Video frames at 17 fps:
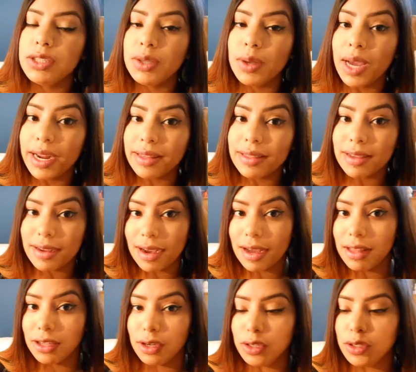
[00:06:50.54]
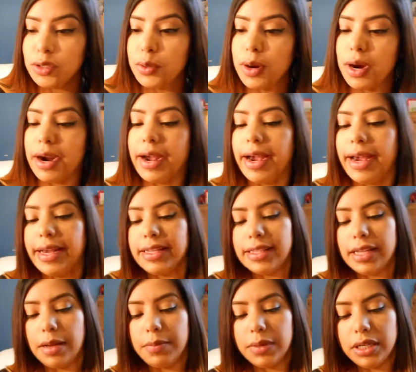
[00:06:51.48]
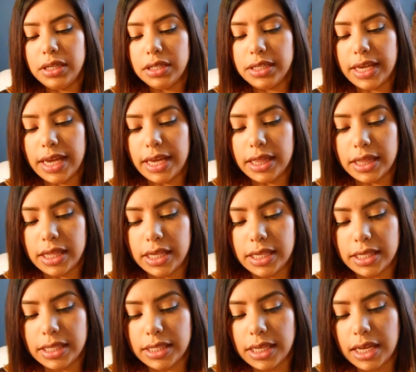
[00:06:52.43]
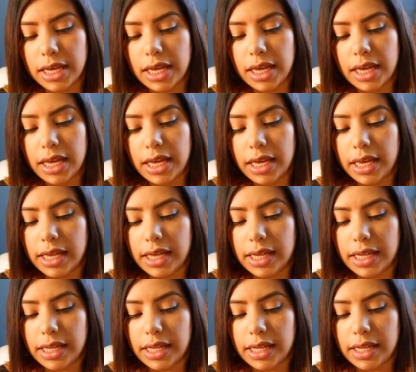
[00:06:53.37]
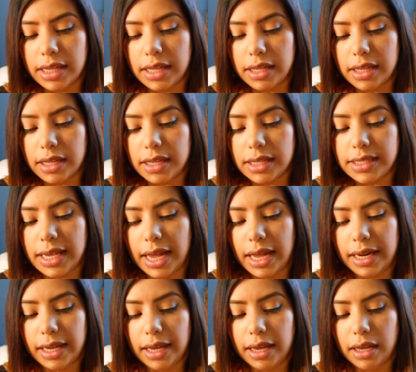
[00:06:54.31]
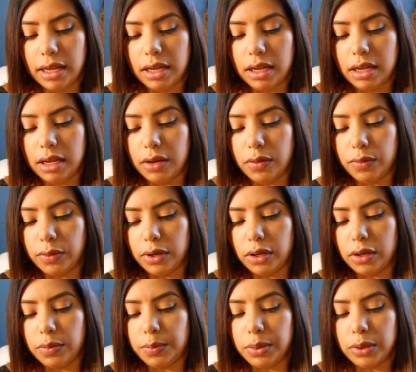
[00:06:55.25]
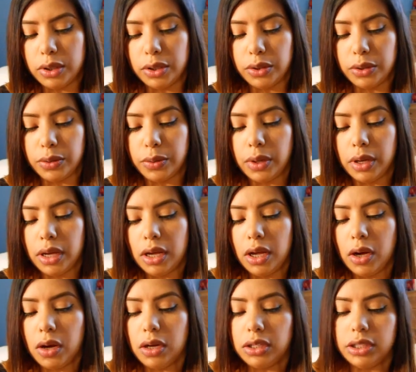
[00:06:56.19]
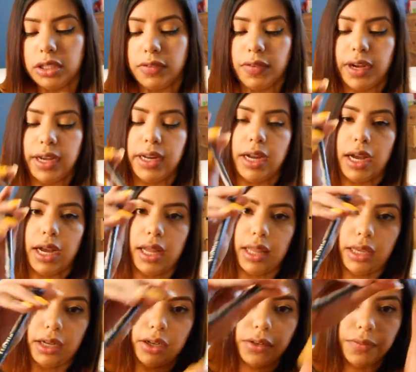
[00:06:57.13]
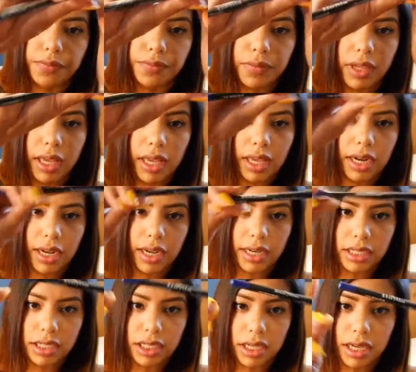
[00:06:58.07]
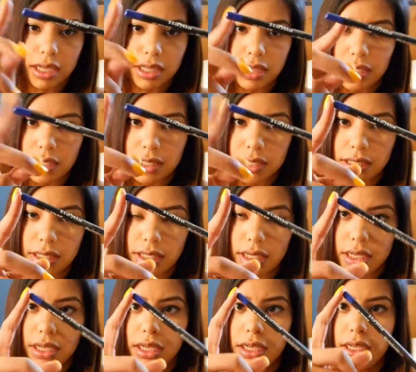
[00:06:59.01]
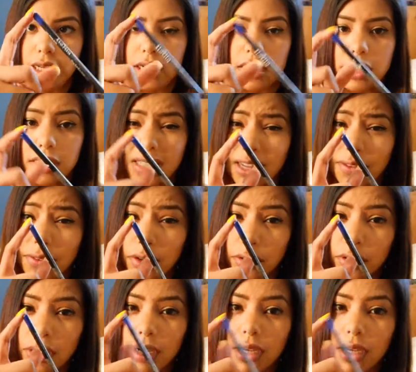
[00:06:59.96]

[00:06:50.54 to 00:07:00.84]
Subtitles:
To adding the color to our eyes, I'm going to take this Italia Royal Blue Ultra Fine Eyeliner, and I actually got this in El Salvador.